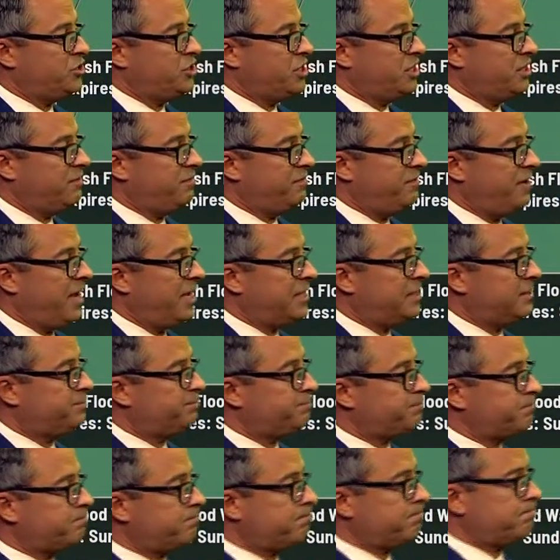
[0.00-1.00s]
is in effect
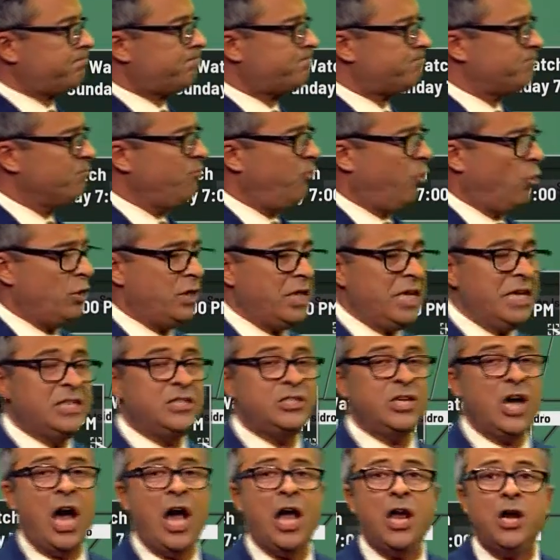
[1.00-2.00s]
for the
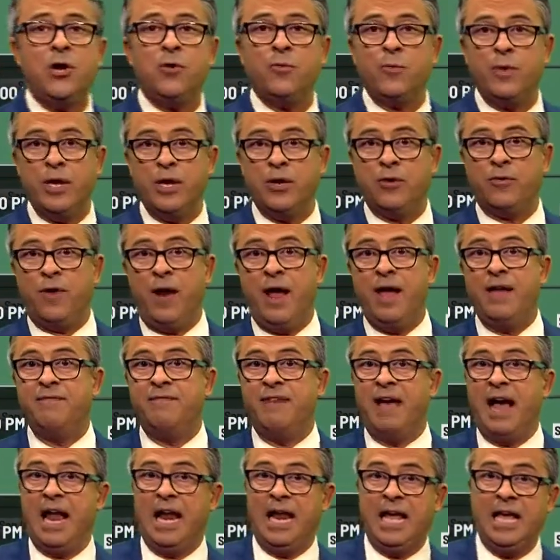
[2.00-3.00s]
entire Rio Grande
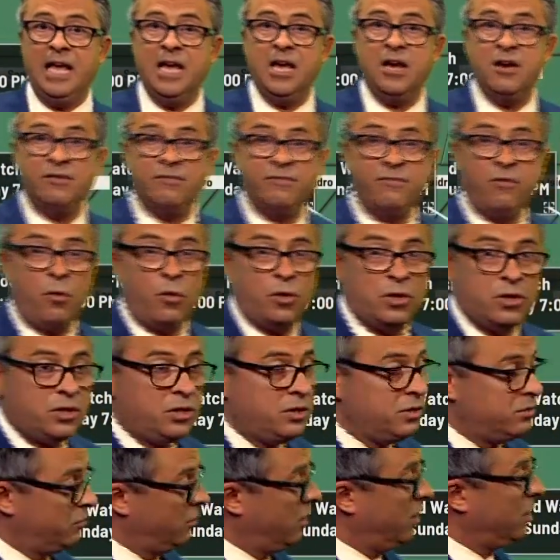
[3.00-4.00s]
Valley for,
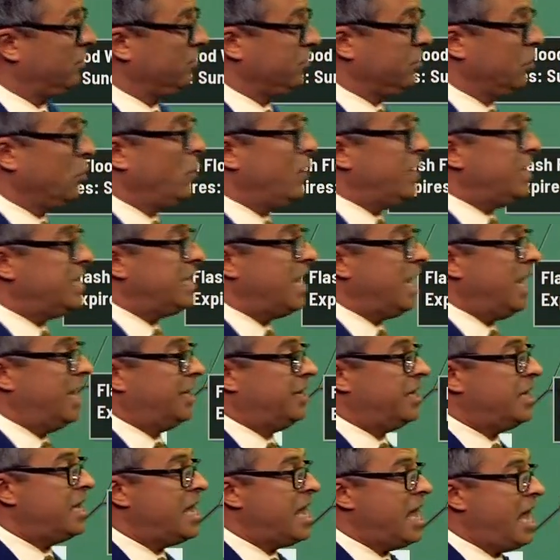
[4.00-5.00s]
well, the
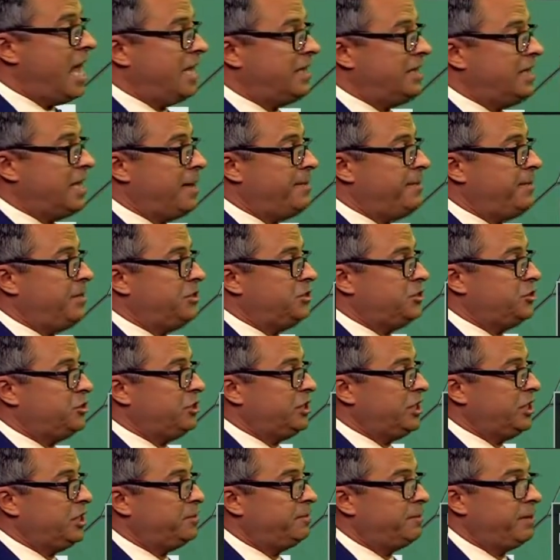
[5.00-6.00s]
weekend. And that means you
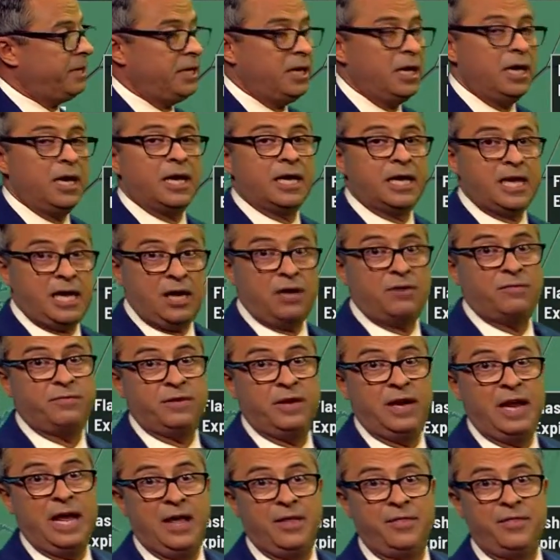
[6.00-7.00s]
need to be careful
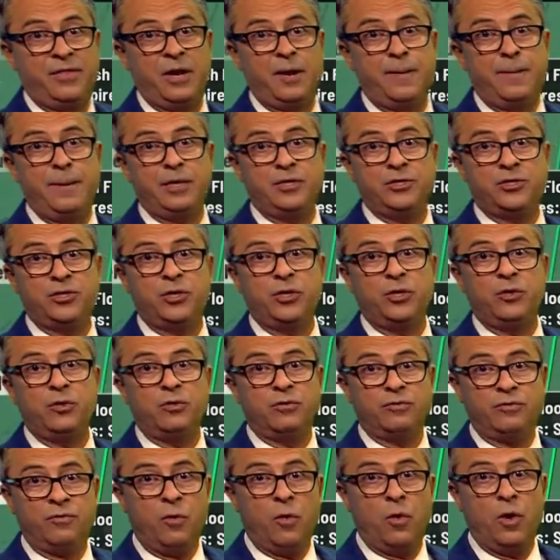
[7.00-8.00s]
out there. Make sure you
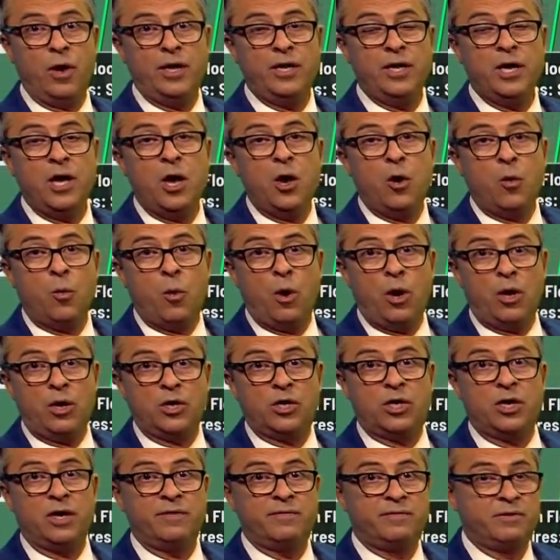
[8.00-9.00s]
avoid
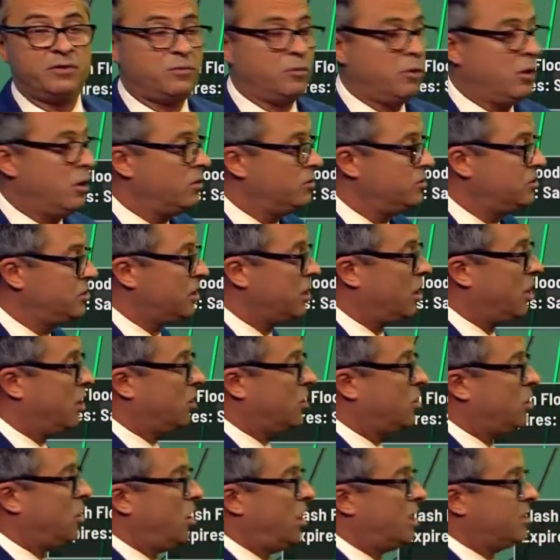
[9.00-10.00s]
water-covered roads at all
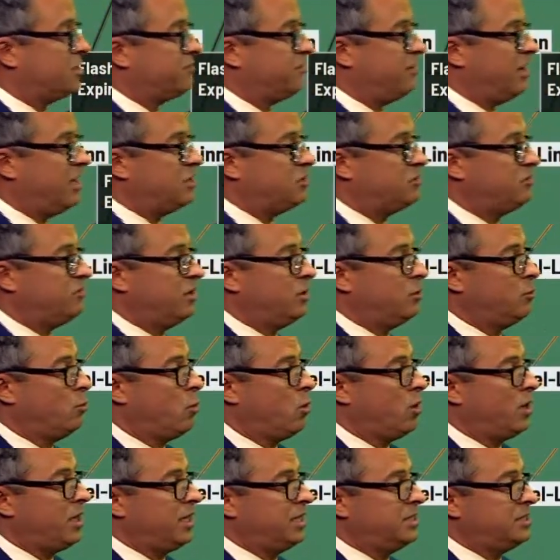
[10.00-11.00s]
costs. Flash flood
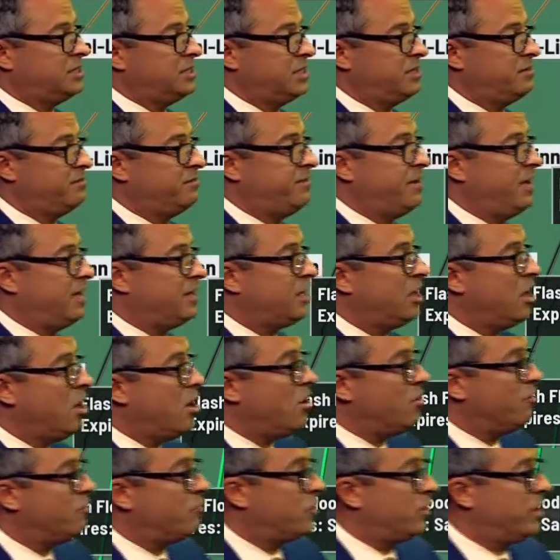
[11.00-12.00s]
warning is in effect
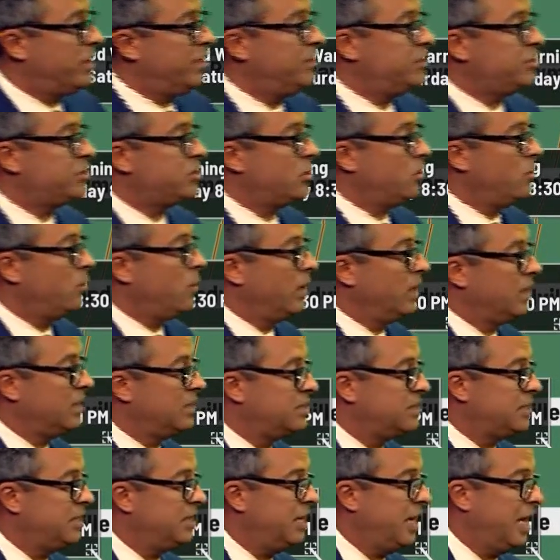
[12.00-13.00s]
for eastern
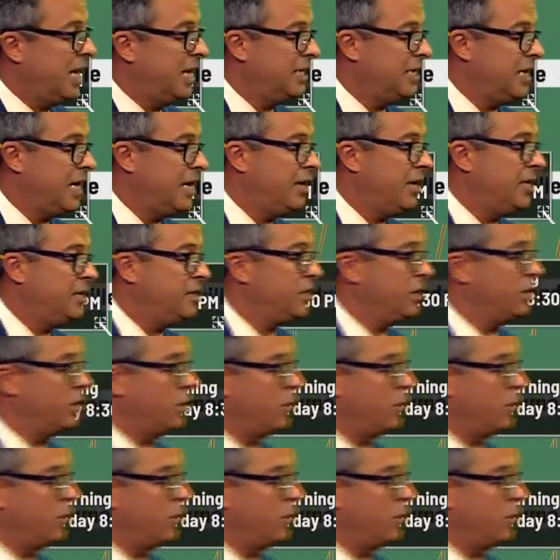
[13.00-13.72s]
Willacy on down into